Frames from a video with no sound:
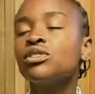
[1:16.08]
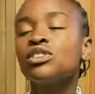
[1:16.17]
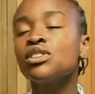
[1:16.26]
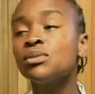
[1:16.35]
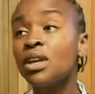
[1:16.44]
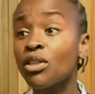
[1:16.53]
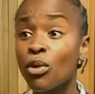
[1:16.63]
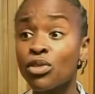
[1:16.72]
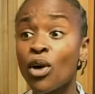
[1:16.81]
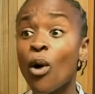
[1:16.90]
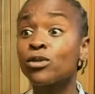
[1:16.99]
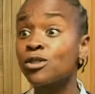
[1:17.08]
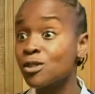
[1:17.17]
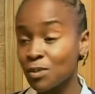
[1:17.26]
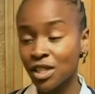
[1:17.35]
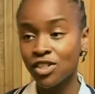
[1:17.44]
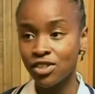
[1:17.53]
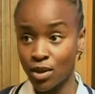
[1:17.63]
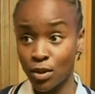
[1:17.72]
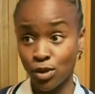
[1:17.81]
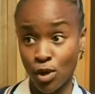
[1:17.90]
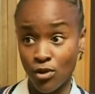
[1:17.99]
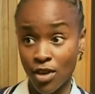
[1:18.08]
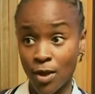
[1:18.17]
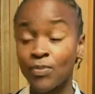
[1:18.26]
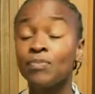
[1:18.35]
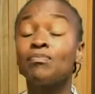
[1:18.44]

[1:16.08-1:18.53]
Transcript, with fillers: just when I thought the whole speech thing was over,